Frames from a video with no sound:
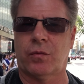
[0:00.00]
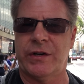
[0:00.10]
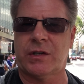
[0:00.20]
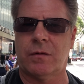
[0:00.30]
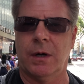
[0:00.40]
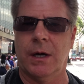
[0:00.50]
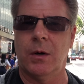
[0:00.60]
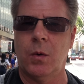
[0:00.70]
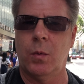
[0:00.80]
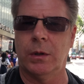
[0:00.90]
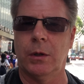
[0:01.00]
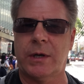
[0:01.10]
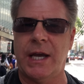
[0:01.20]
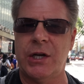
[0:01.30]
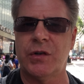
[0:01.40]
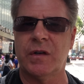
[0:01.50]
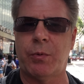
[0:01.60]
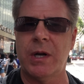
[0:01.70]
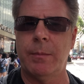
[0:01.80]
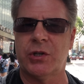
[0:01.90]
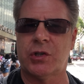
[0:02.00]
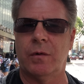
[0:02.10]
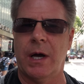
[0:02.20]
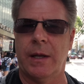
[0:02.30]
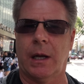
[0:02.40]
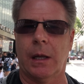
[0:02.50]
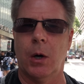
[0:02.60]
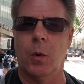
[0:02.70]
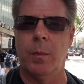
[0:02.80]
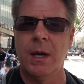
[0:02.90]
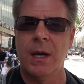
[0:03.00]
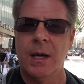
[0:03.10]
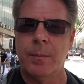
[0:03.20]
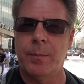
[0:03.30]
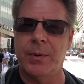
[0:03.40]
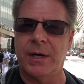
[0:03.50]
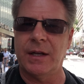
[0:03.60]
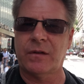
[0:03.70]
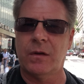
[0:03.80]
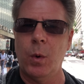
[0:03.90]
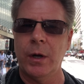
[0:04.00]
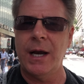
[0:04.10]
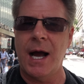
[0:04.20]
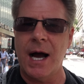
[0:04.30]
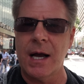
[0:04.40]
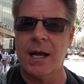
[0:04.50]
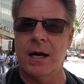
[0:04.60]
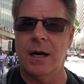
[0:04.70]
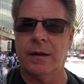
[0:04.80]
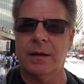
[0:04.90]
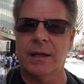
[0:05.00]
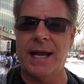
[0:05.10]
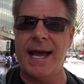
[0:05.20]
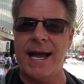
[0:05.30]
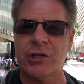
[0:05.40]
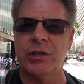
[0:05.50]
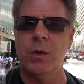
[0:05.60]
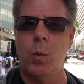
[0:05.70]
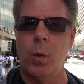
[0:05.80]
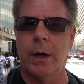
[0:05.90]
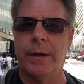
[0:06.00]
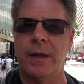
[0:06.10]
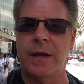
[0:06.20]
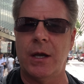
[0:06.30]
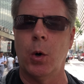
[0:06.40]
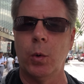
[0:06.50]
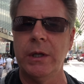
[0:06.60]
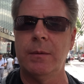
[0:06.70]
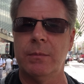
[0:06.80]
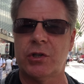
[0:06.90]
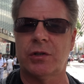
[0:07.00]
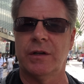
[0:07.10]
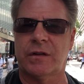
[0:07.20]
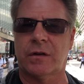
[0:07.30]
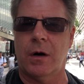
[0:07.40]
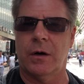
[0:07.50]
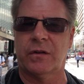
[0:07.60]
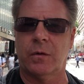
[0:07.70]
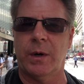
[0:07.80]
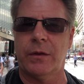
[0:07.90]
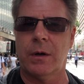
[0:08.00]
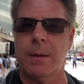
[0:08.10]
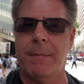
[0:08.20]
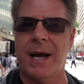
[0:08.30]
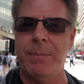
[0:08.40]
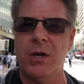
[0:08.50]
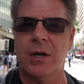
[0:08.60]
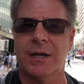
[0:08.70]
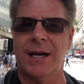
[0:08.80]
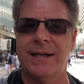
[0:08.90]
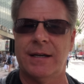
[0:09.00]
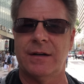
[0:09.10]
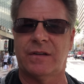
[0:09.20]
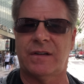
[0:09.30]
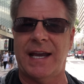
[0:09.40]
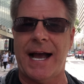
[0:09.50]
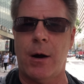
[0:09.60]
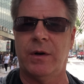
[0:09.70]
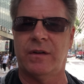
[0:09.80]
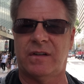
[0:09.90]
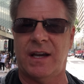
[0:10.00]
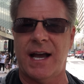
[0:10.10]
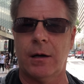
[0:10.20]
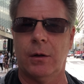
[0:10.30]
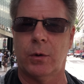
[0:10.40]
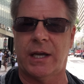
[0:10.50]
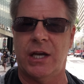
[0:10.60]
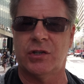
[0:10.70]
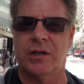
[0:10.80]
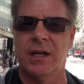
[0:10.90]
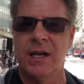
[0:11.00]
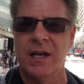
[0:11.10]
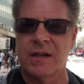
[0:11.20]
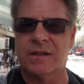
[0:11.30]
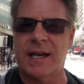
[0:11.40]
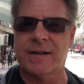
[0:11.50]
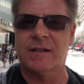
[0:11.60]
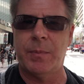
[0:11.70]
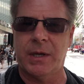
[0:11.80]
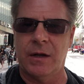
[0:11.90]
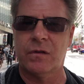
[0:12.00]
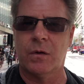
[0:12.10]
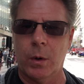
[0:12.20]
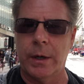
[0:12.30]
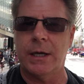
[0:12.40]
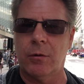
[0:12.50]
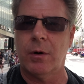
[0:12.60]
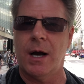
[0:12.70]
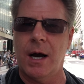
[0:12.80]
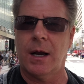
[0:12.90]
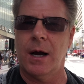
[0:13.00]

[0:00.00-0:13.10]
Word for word: restaurant with locations pretty much around the globe. But it's the one in Hong Kong that actually won the only Michelin star. So I thought it might be a good idea to see how its Seattle location stacks up against the one here in Hong